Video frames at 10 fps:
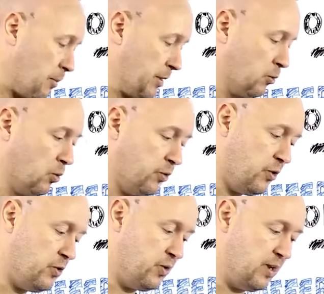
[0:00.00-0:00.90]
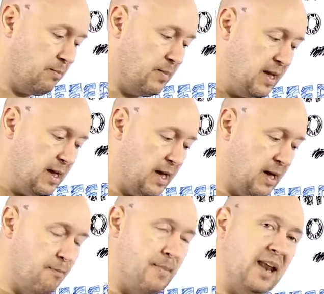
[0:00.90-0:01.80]
but they're also doing
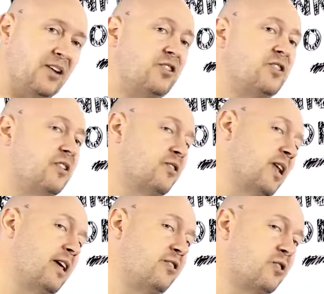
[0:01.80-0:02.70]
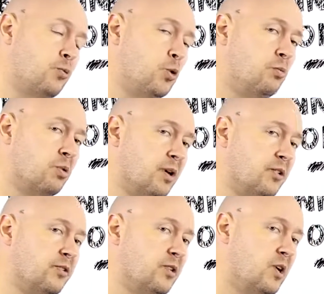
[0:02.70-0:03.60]
a managed installation of
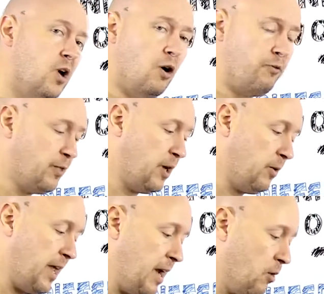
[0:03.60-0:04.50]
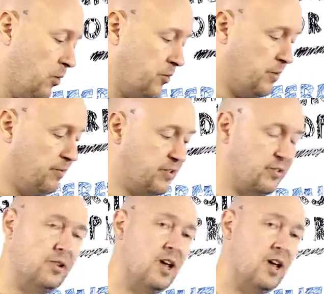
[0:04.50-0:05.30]
WordPress. Often they'll layer on services